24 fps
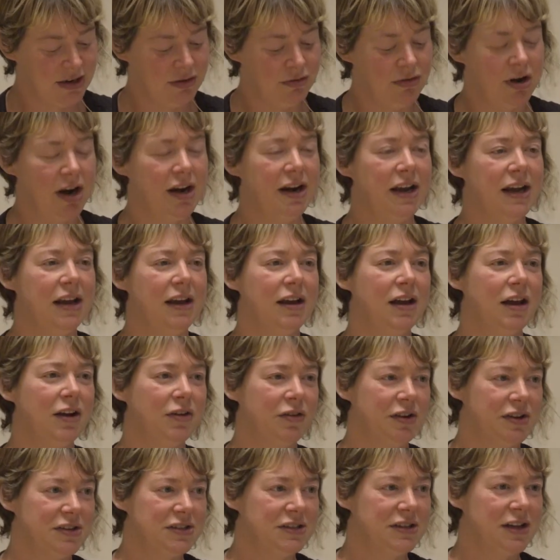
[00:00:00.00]
running
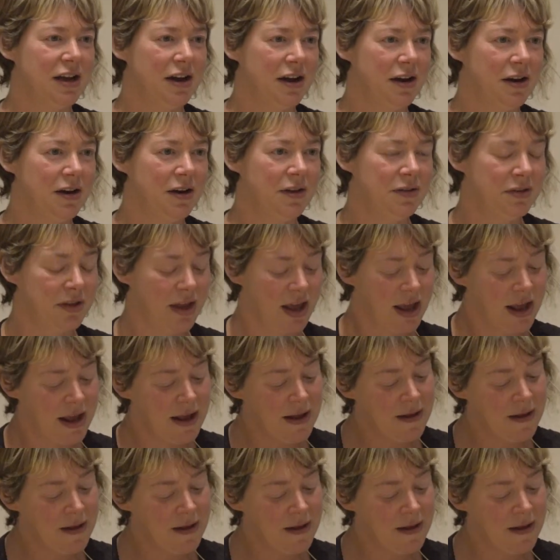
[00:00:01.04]
across the hearth.